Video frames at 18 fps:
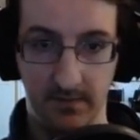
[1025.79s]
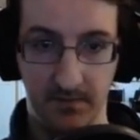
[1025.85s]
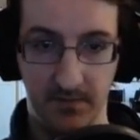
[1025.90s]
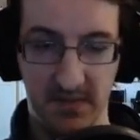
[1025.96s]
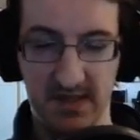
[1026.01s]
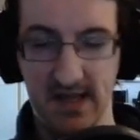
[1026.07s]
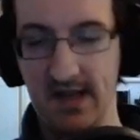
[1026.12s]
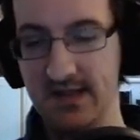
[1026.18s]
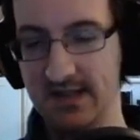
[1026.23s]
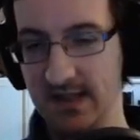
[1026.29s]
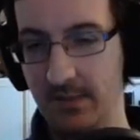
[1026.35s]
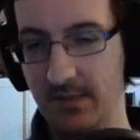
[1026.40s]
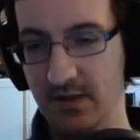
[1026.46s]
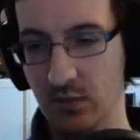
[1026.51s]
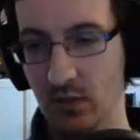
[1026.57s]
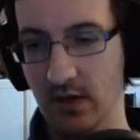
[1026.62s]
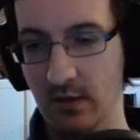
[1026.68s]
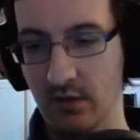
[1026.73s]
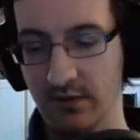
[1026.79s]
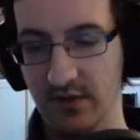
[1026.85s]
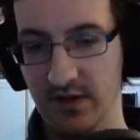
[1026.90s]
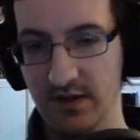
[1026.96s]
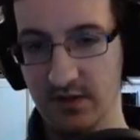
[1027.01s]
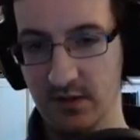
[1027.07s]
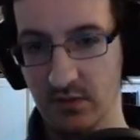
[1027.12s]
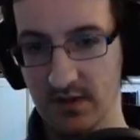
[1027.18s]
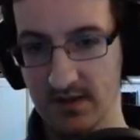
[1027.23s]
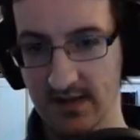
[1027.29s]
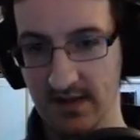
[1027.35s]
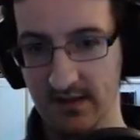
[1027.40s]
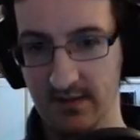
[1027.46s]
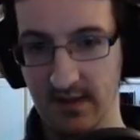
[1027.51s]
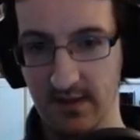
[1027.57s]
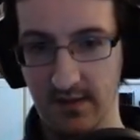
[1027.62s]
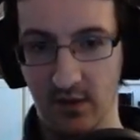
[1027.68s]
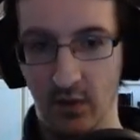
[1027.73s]
Sidestep is what it refers to as like
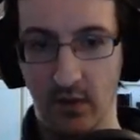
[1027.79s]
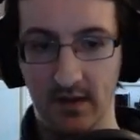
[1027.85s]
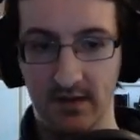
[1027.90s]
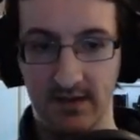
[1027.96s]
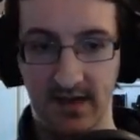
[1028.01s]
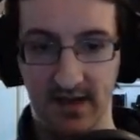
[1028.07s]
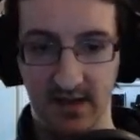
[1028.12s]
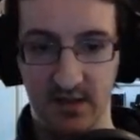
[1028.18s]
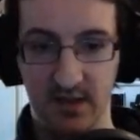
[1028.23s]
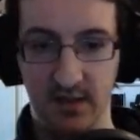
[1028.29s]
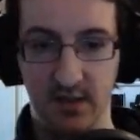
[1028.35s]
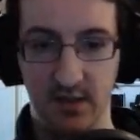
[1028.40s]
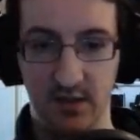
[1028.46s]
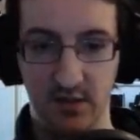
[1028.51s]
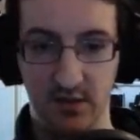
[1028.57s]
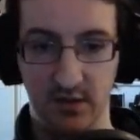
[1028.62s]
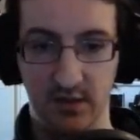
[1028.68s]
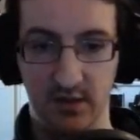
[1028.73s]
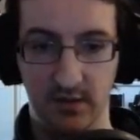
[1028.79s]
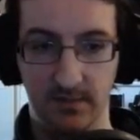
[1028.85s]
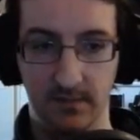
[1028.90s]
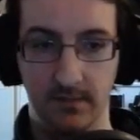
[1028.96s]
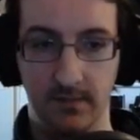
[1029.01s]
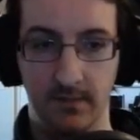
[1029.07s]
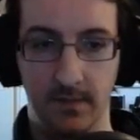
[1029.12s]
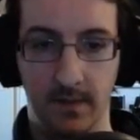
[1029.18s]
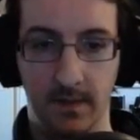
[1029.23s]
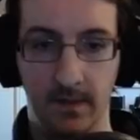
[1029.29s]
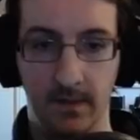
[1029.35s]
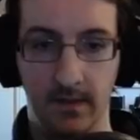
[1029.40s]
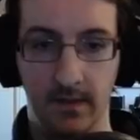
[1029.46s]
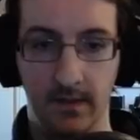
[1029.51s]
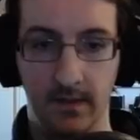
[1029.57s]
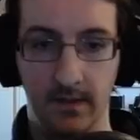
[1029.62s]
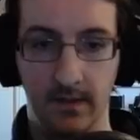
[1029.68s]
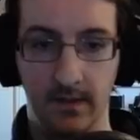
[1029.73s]
the quick dash. So
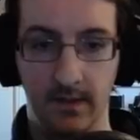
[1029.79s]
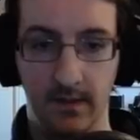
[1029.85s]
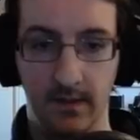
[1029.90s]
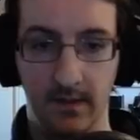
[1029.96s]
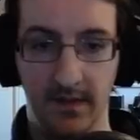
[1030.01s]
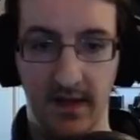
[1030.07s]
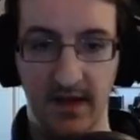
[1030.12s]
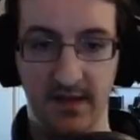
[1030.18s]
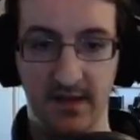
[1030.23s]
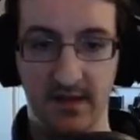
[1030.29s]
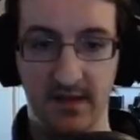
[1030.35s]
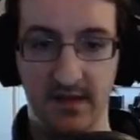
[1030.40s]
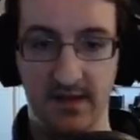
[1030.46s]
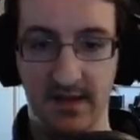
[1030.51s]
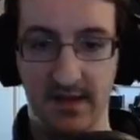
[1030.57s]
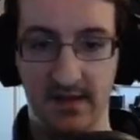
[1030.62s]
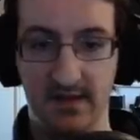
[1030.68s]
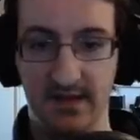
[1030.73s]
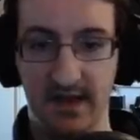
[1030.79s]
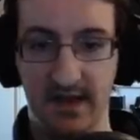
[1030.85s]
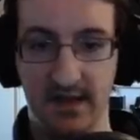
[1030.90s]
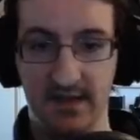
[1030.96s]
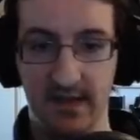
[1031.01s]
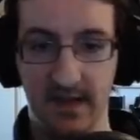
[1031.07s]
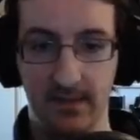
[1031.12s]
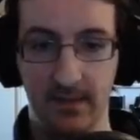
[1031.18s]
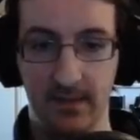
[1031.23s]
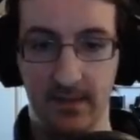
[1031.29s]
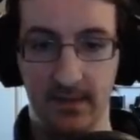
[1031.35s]
that is considered a sidestep.